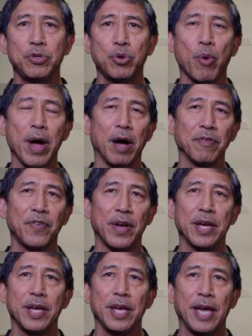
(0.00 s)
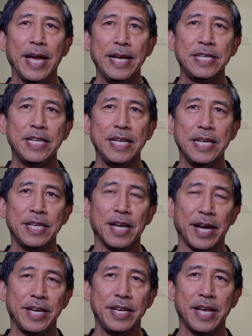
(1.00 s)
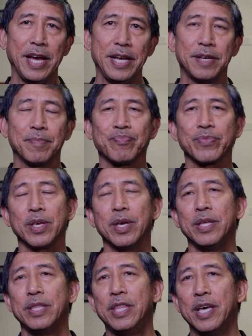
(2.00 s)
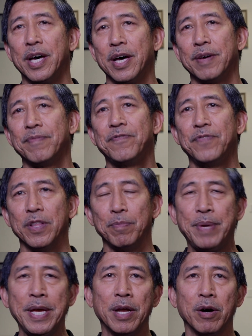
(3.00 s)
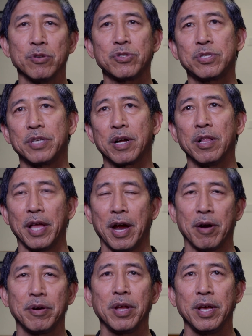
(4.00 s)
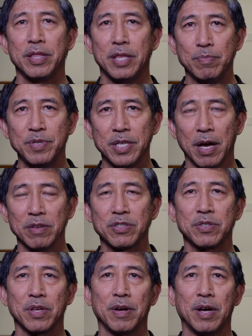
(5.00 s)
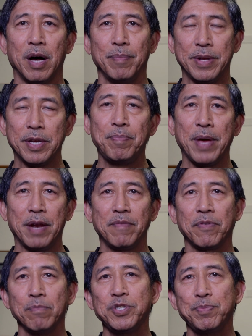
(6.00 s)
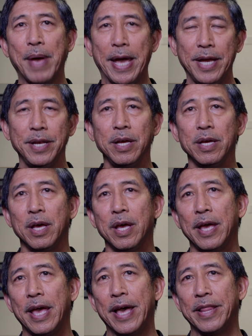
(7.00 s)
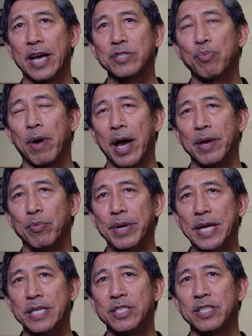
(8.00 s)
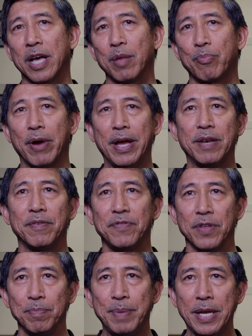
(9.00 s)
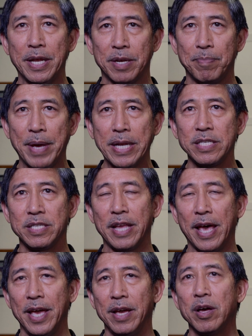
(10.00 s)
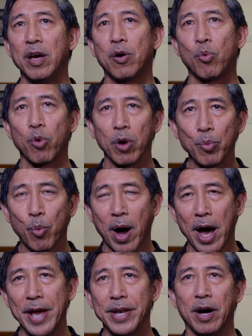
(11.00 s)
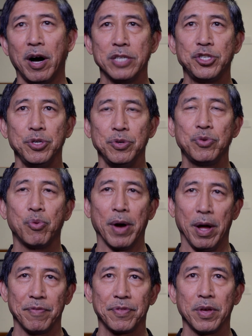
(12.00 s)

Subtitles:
12, 1898, the Filipinos declared themselves independent from Spain, and that's why we celebrate Philippine Independence Day worldwide on June 12th.